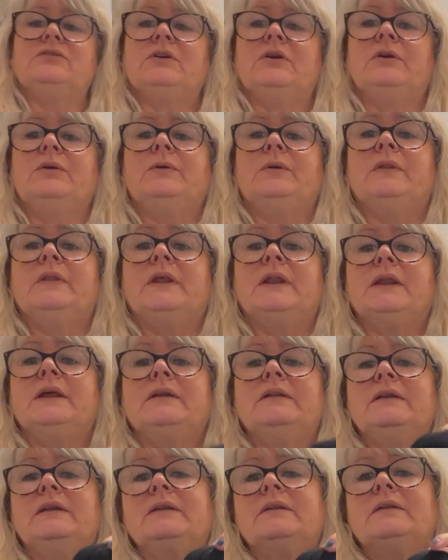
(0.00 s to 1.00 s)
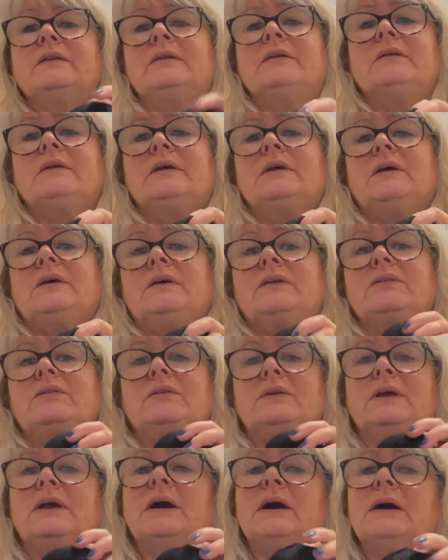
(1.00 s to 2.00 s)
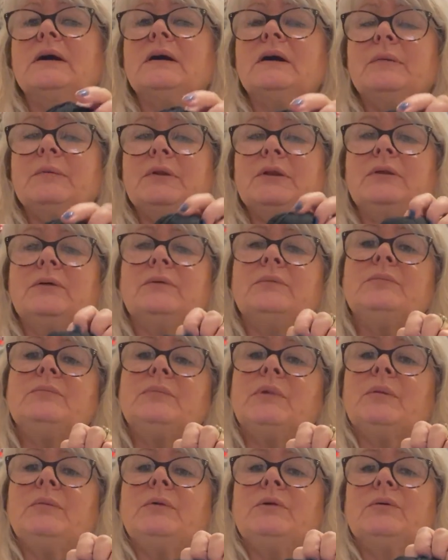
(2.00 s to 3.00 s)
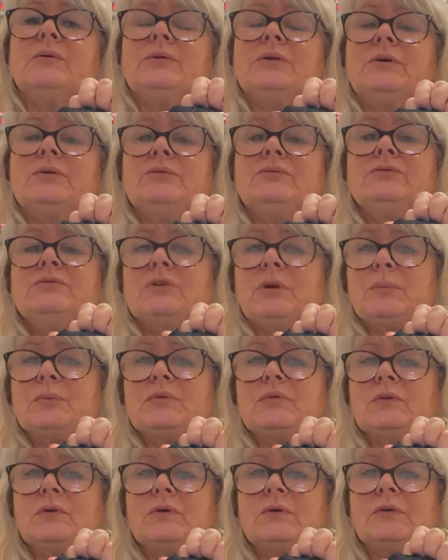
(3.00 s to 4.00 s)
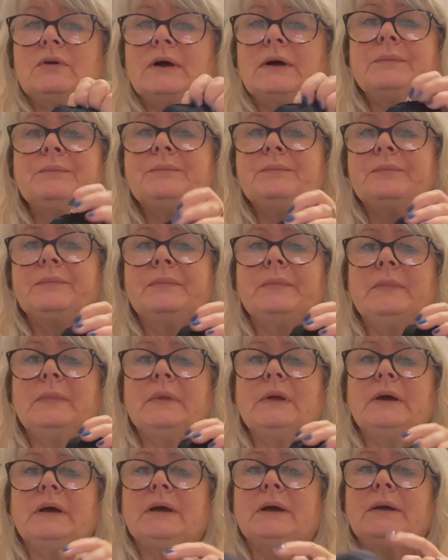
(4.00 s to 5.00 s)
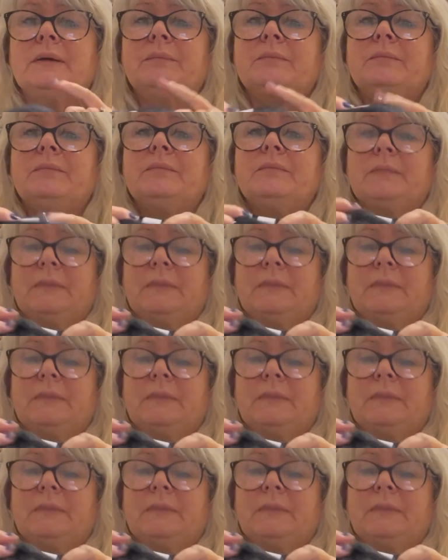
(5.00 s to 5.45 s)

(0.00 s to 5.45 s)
you, and then I didn't. So yeah, I mean, you probably all know Drops Flora and